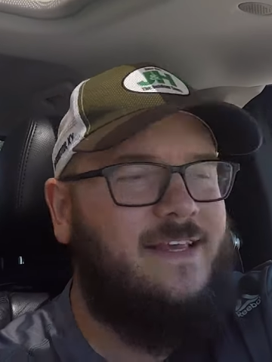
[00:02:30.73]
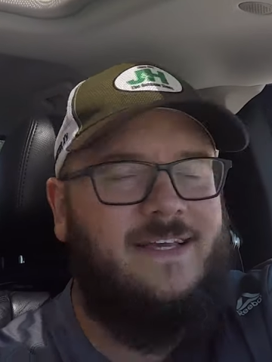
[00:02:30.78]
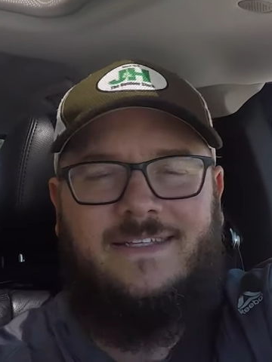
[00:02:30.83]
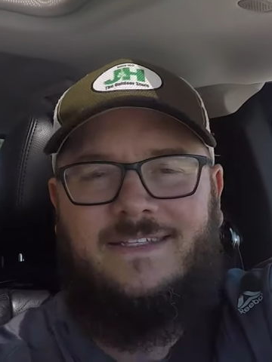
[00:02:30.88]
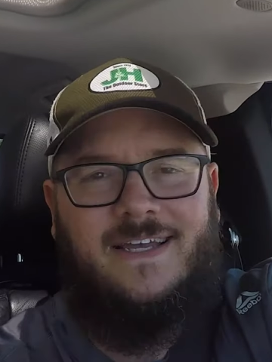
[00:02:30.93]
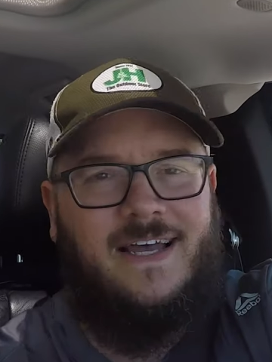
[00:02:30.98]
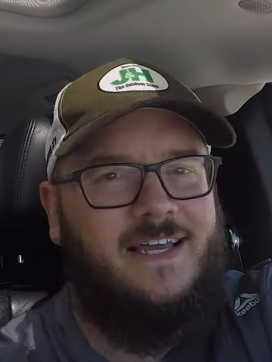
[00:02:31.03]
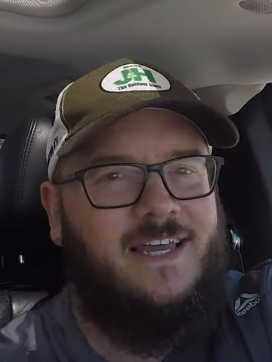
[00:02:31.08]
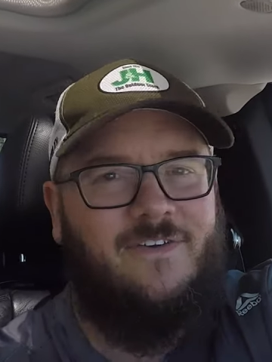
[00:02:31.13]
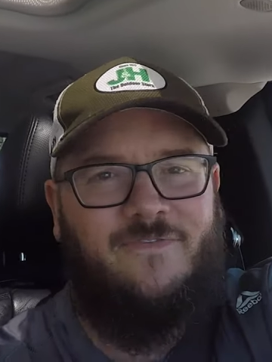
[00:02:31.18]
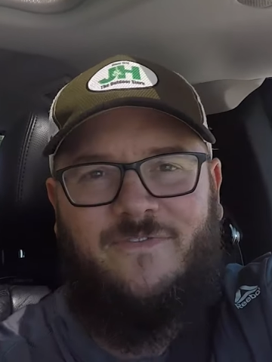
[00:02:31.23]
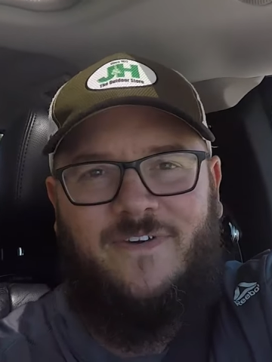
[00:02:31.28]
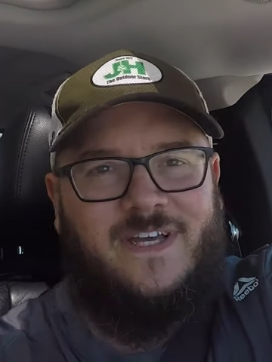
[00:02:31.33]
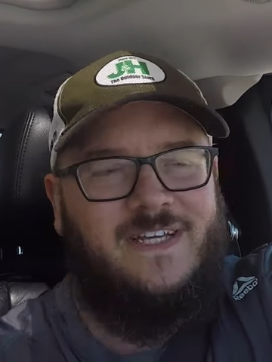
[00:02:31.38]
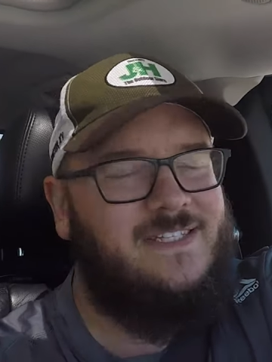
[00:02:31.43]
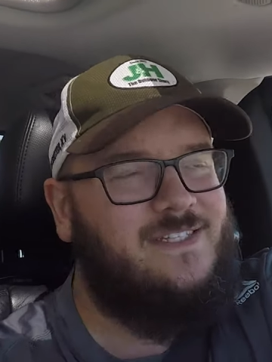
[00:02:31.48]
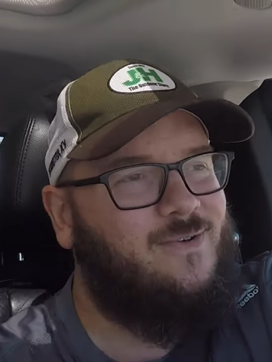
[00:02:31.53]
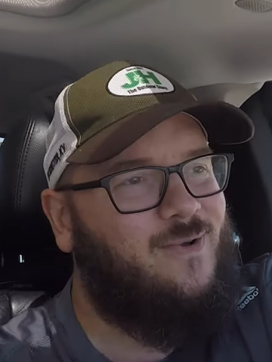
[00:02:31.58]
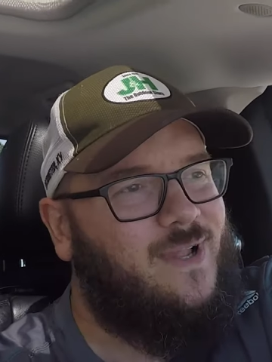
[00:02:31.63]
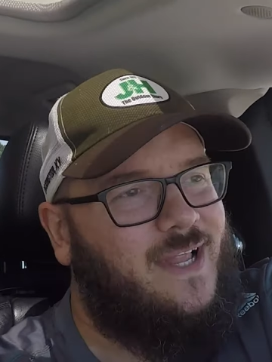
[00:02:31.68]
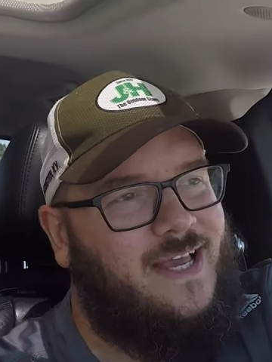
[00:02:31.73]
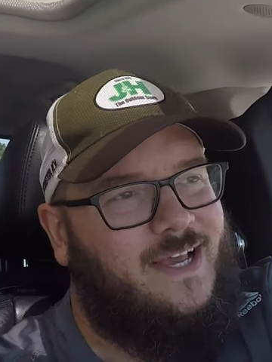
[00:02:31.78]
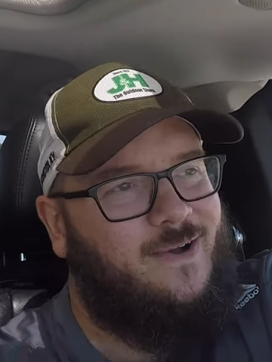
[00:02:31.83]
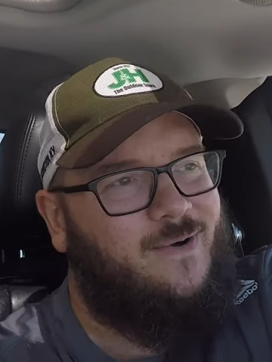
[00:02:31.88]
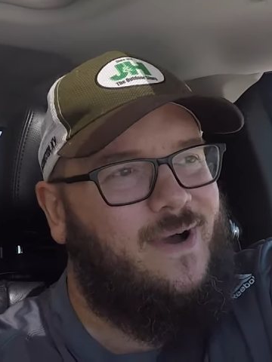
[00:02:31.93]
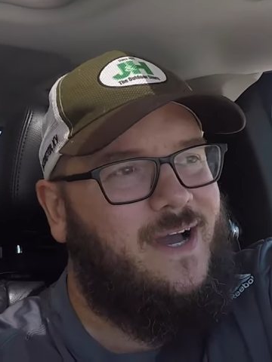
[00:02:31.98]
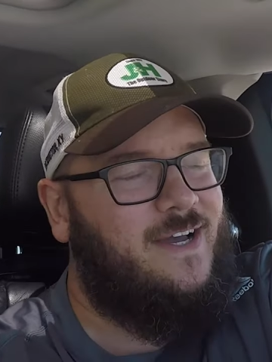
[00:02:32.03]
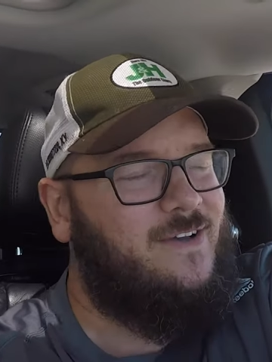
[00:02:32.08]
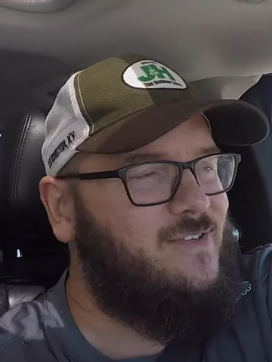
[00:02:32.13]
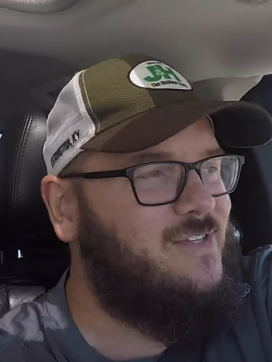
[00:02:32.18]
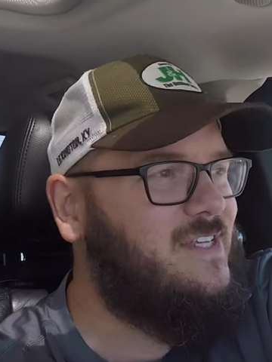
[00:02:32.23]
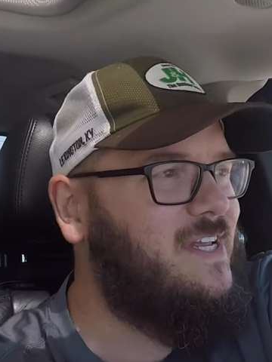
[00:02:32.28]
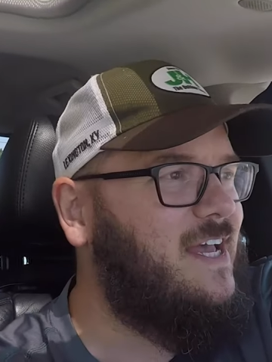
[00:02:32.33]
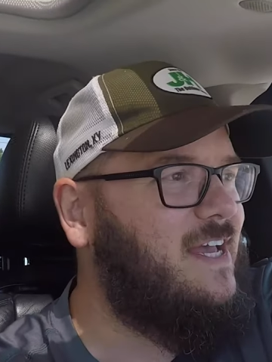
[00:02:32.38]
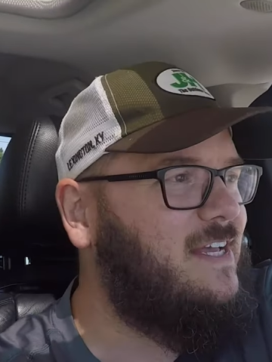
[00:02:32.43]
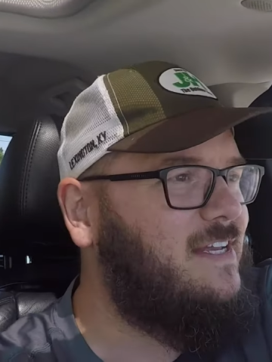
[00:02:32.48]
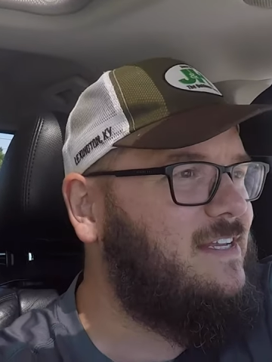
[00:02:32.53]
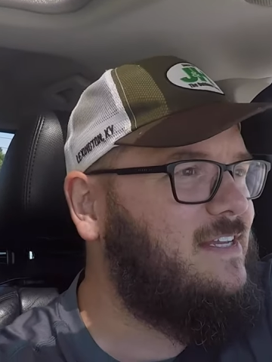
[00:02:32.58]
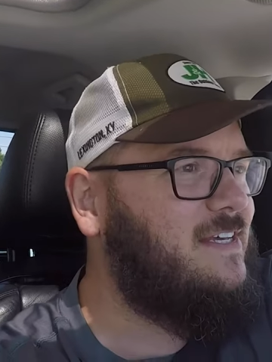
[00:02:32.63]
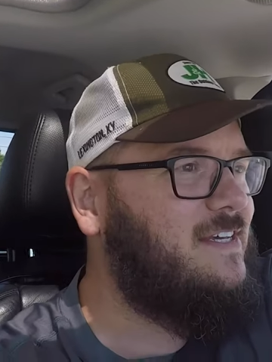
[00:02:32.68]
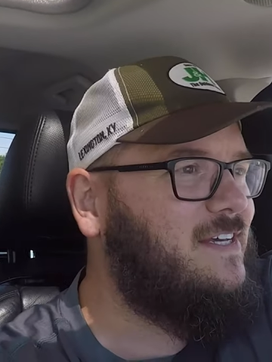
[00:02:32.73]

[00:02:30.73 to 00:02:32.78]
Kentucky fans don't like Ohio State.